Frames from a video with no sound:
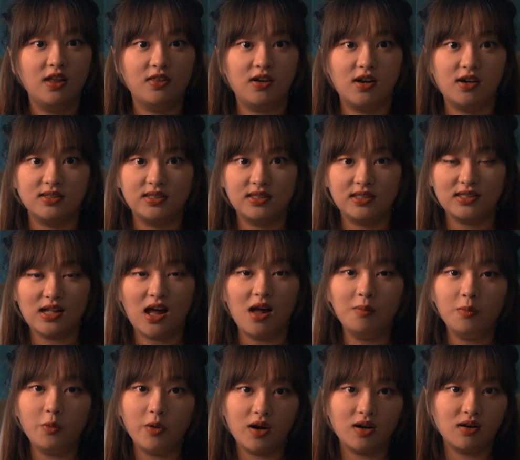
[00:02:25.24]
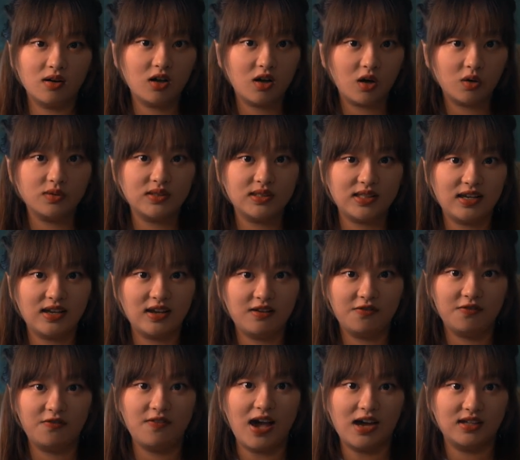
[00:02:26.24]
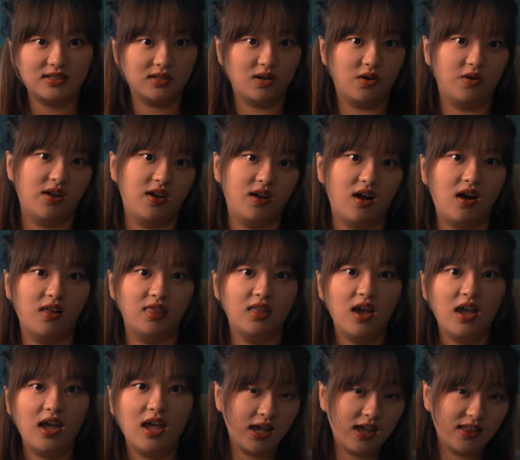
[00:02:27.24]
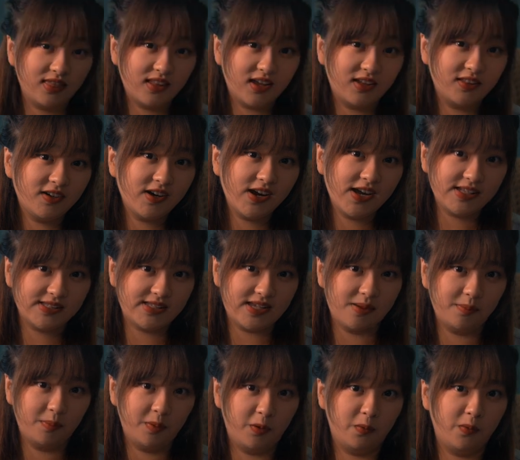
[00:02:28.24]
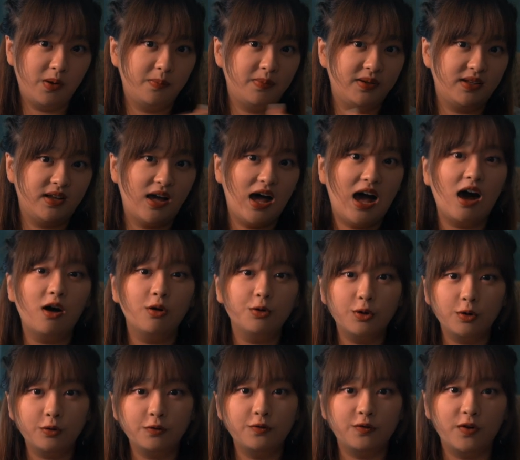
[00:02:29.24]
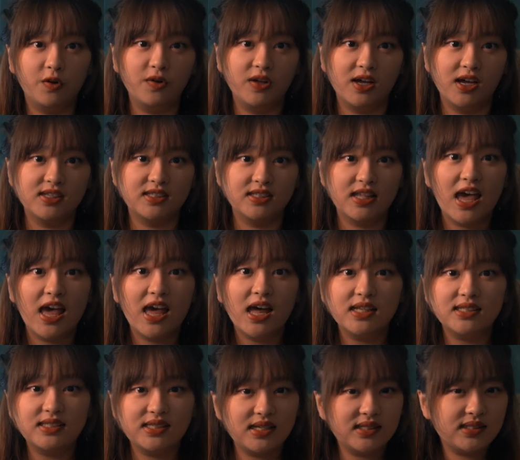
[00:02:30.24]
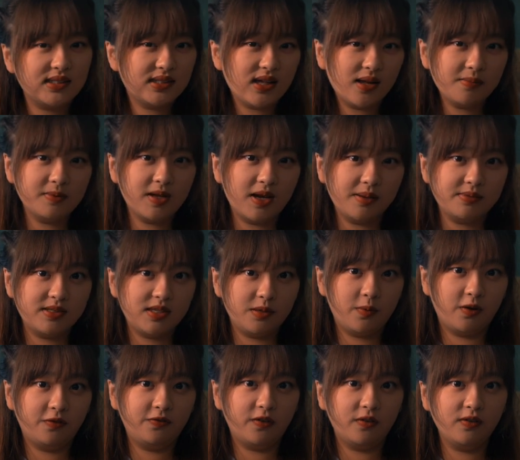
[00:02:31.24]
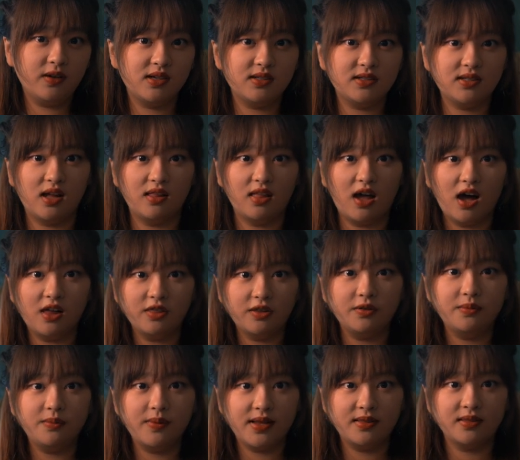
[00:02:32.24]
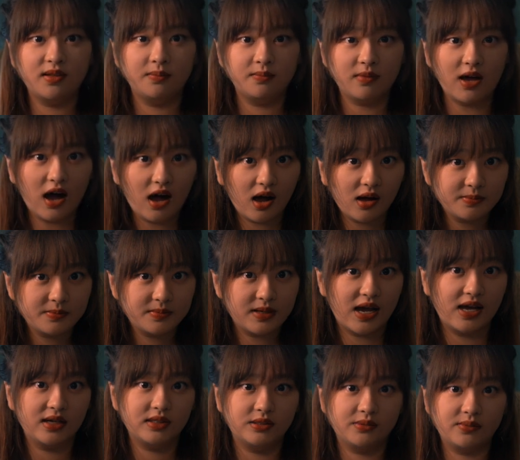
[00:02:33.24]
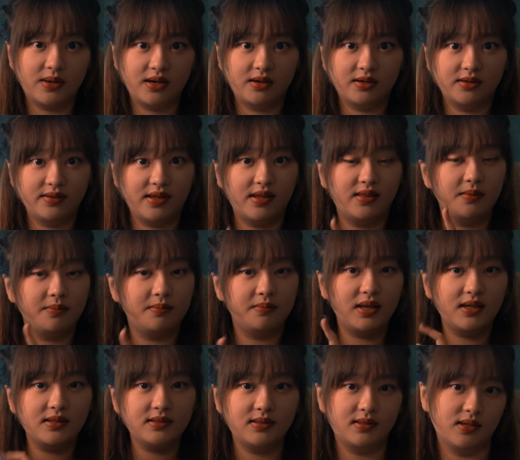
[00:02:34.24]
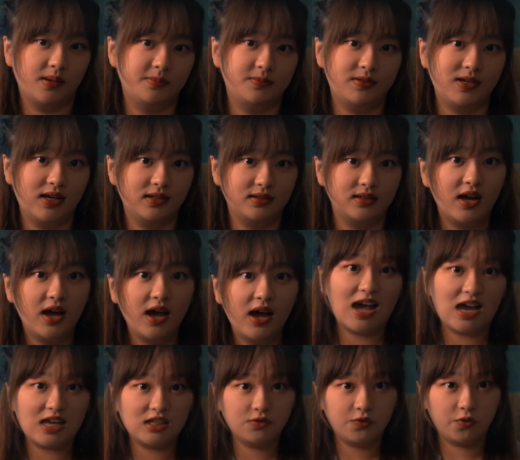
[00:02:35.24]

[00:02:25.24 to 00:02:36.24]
there is some weird ghosting effects going on. Another example will be the autofocus, since sometimes it will focus on other random objects rather than the main subject. As